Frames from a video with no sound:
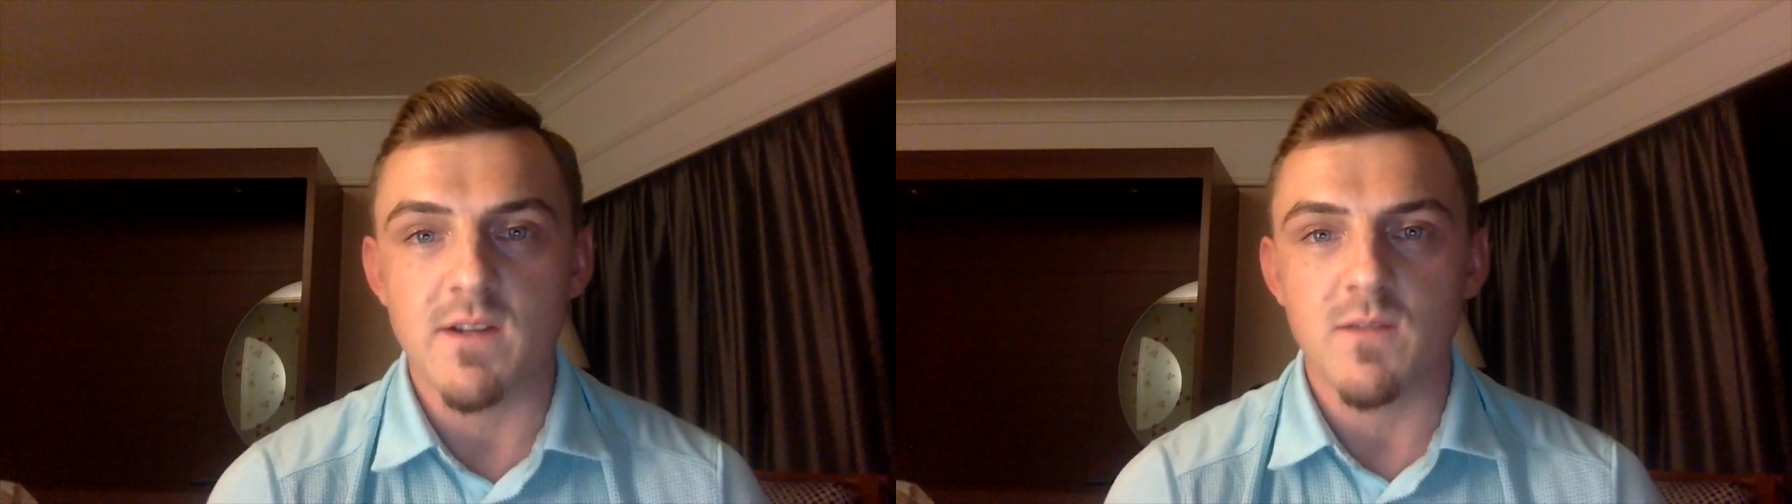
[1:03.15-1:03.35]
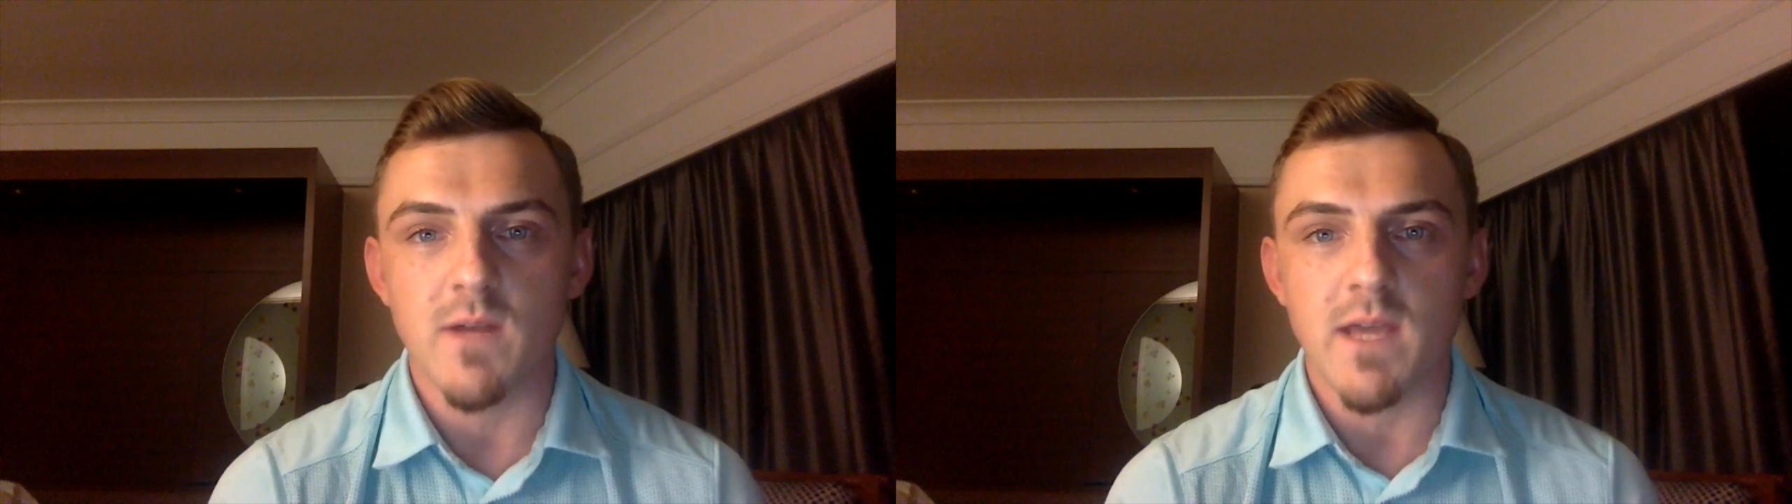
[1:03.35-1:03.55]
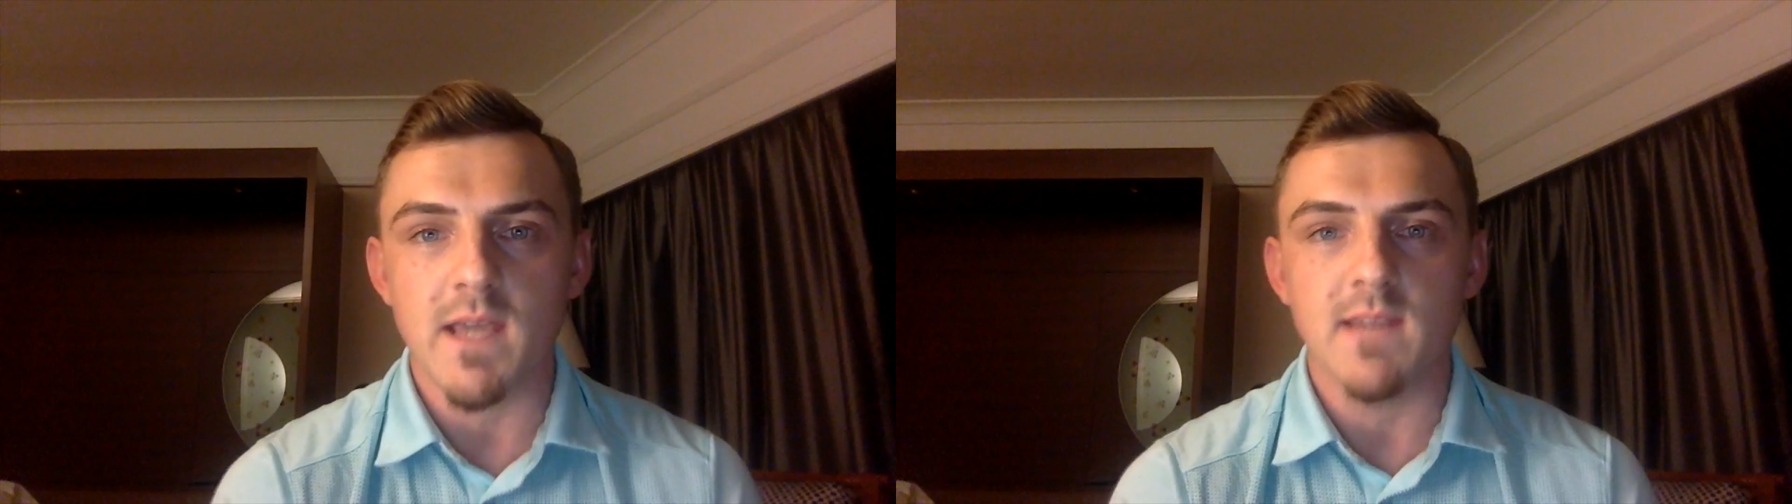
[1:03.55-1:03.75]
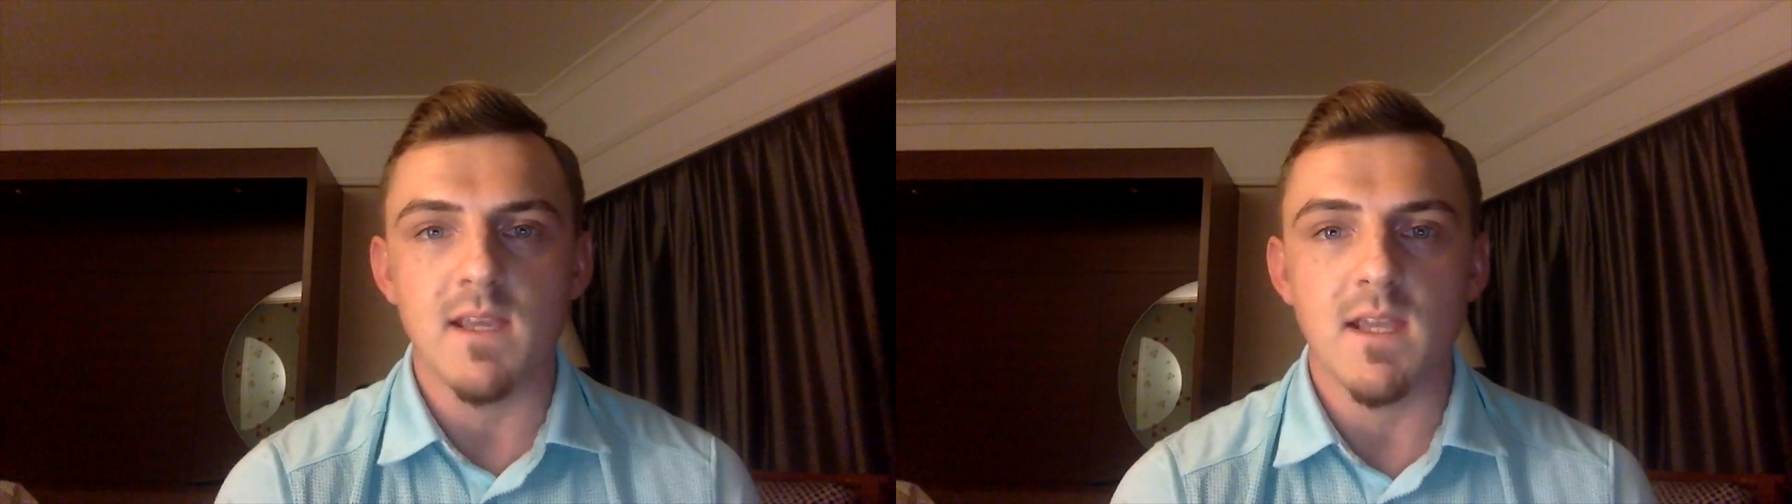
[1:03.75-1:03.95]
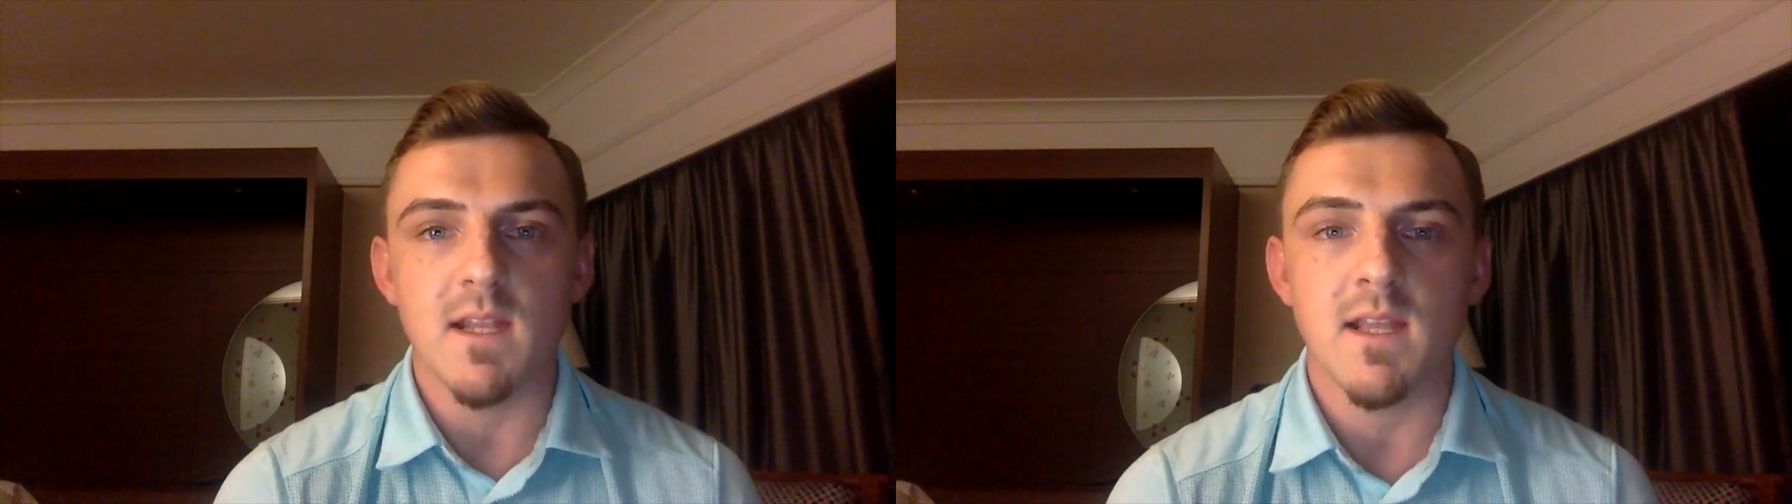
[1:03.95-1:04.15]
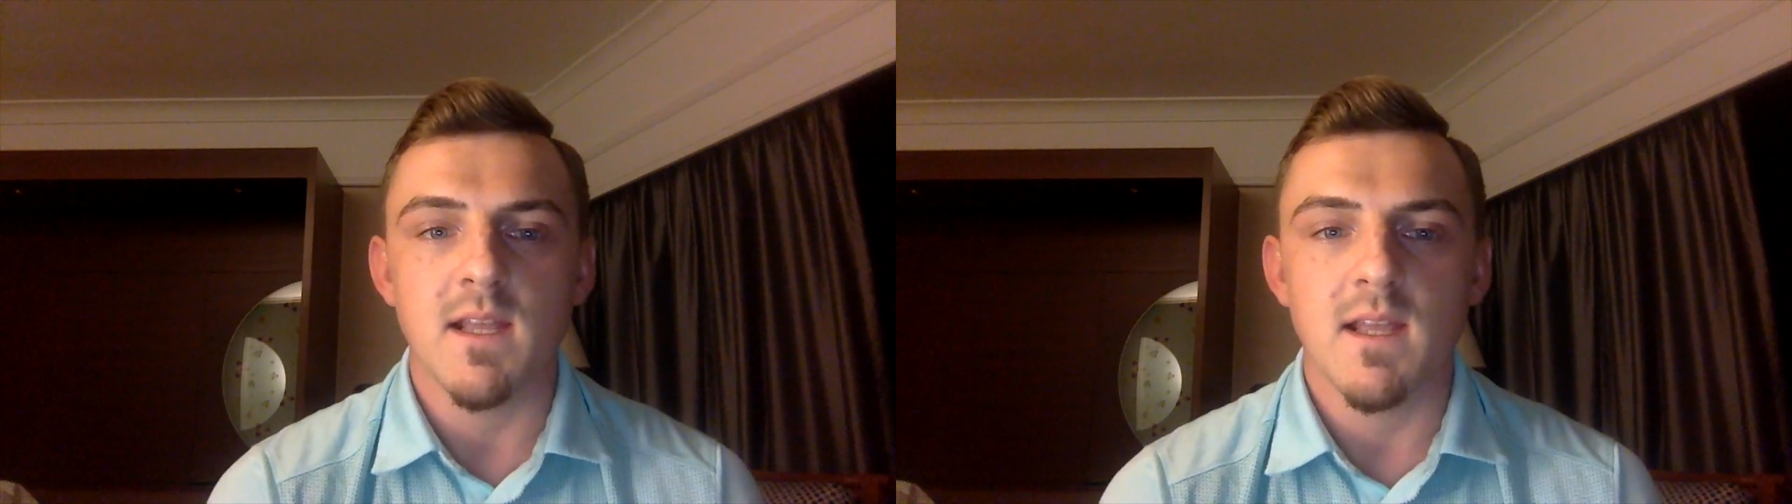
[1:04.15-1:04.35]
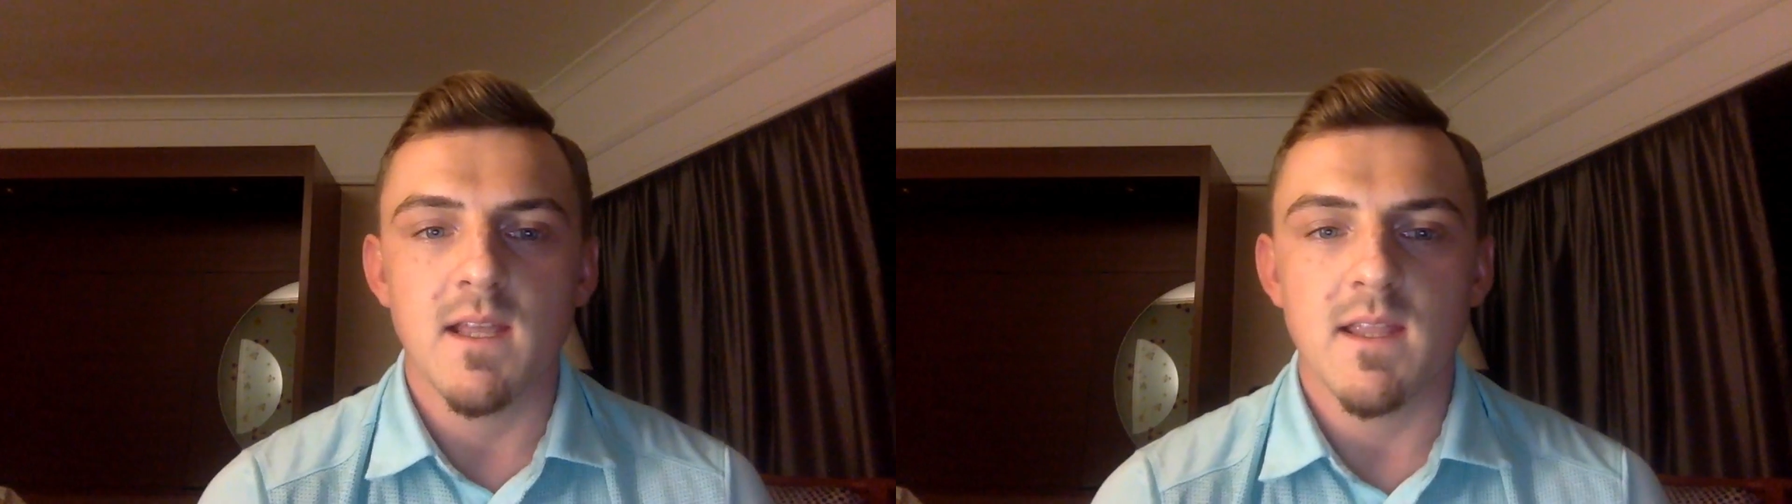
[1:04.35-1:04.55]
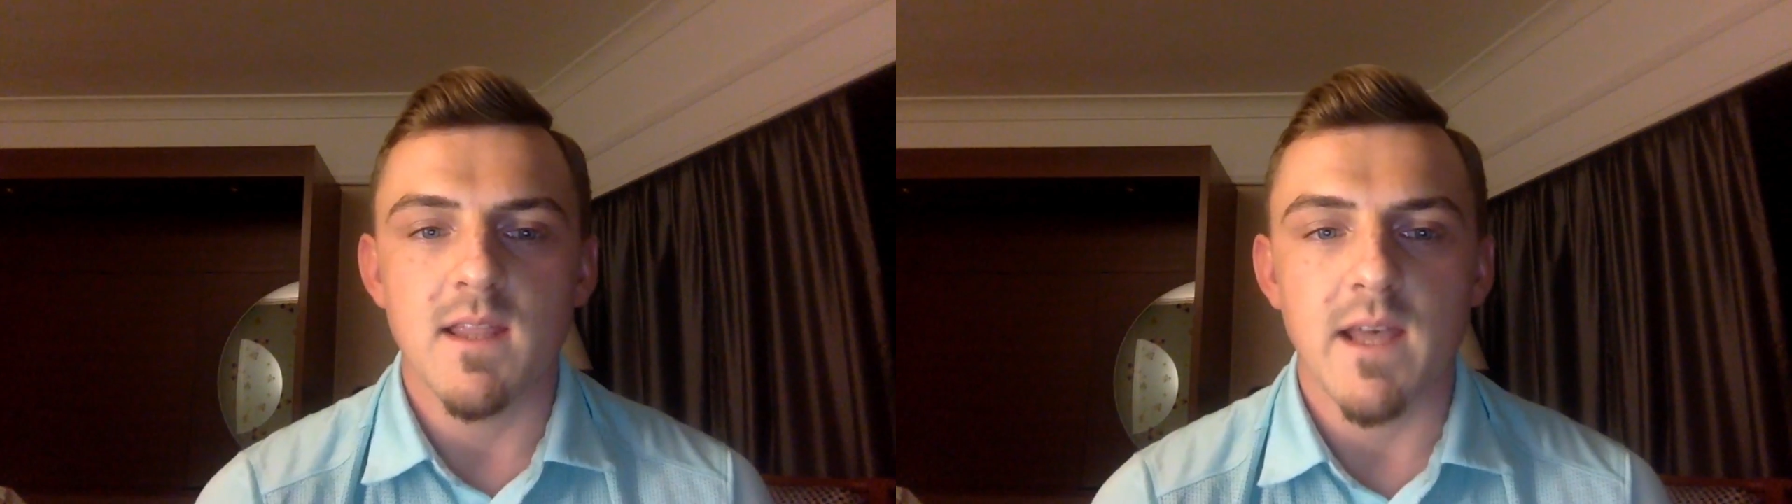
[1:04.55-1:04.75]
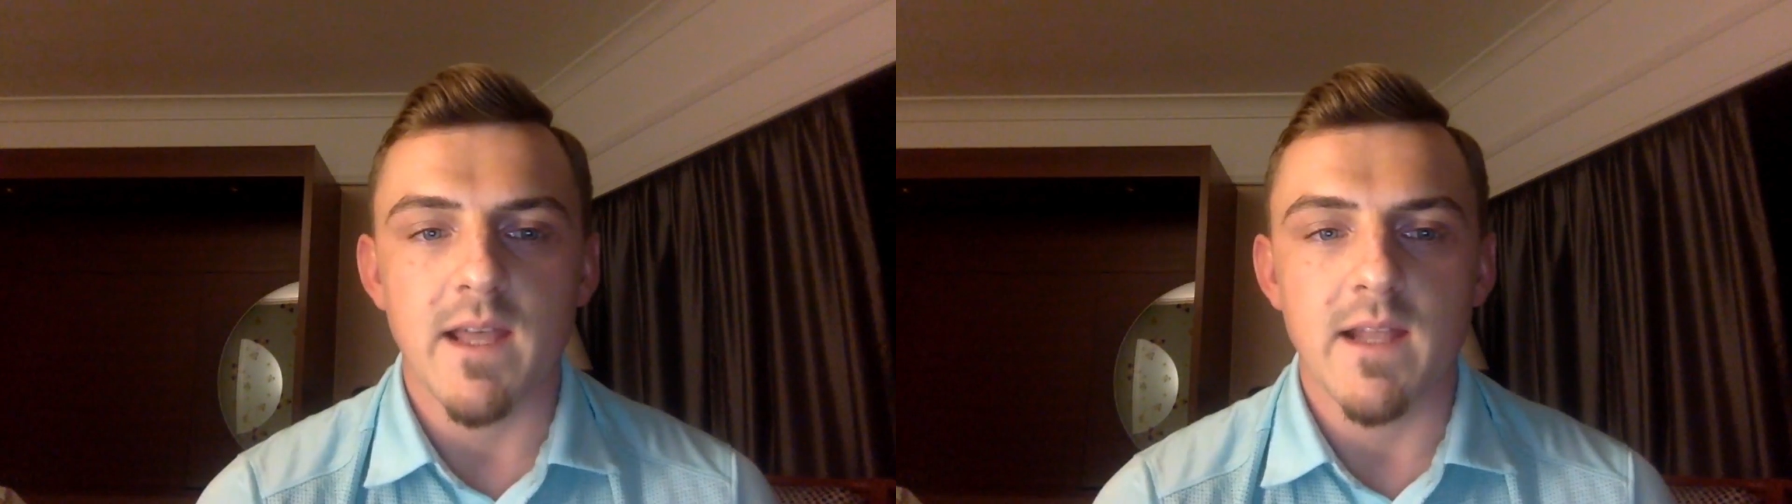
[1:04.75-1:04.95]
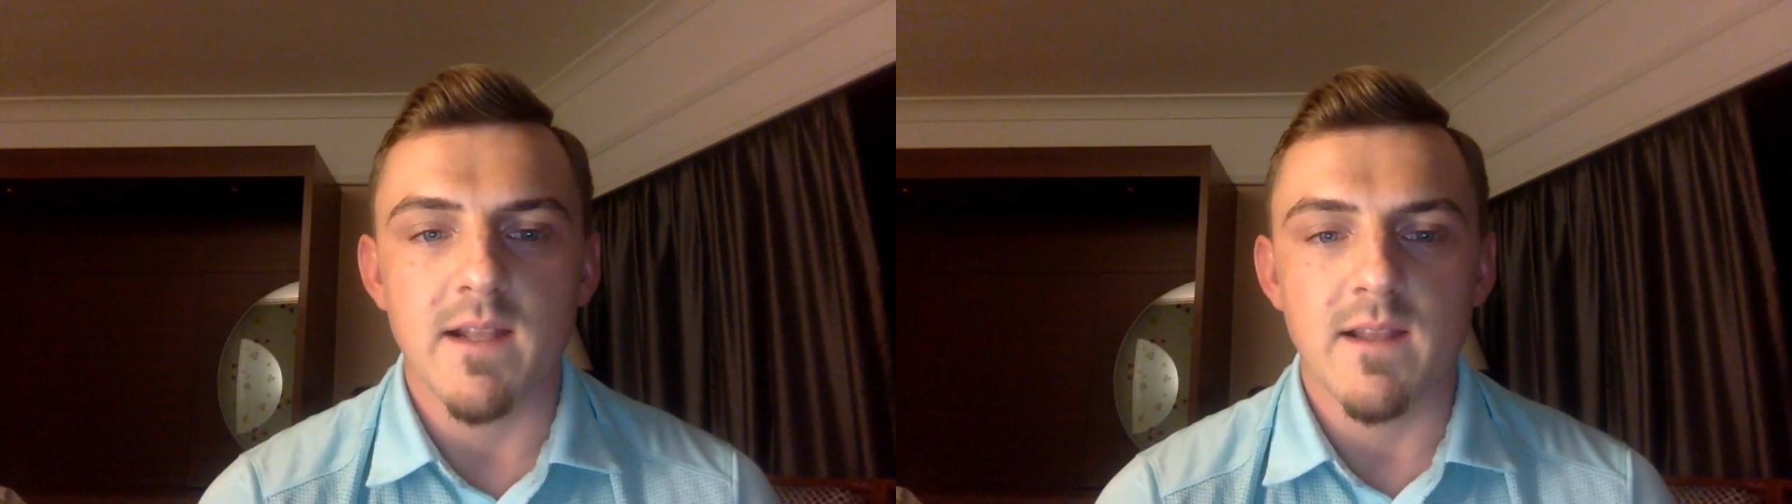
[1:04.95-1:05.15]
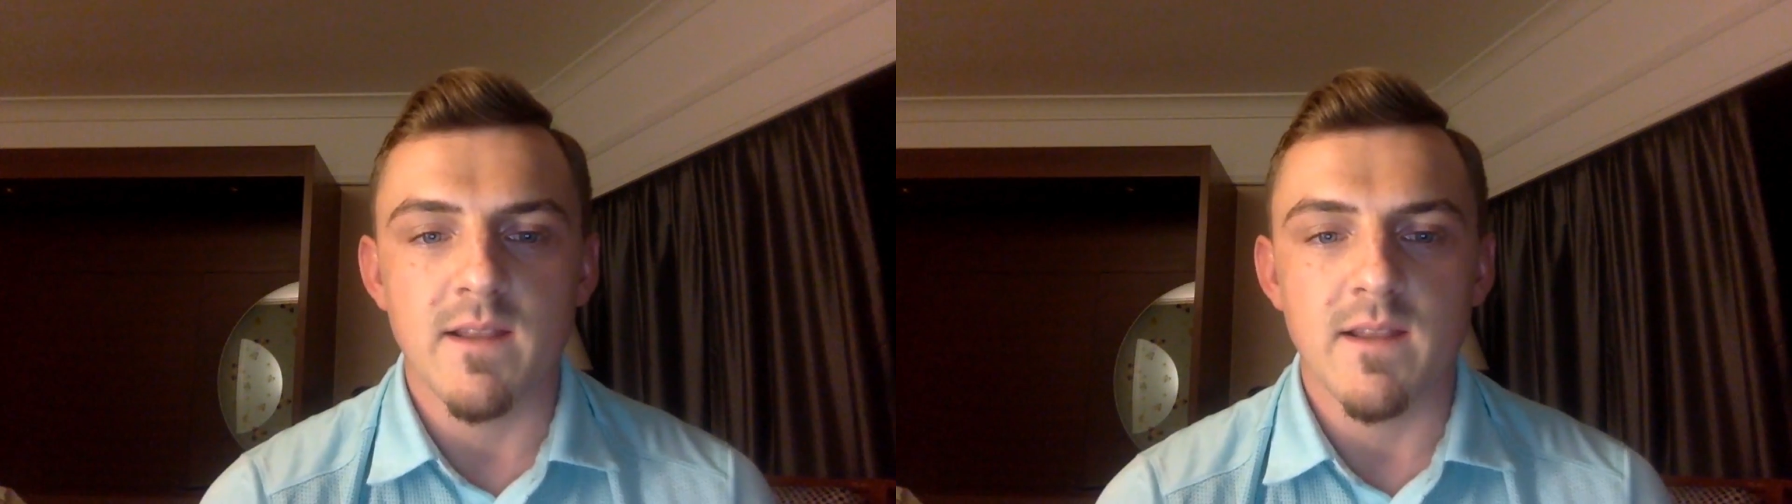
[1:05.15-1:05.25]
2018, that